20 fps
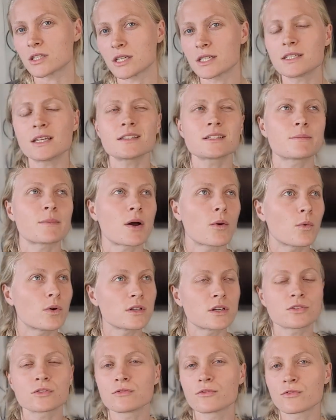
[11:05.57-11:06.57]
It takes about
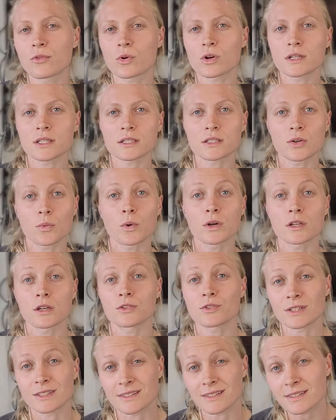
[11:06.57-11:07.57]
140 to
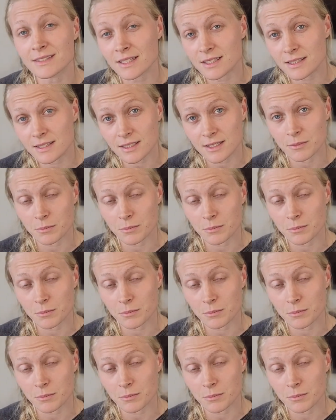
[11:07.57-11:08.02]
160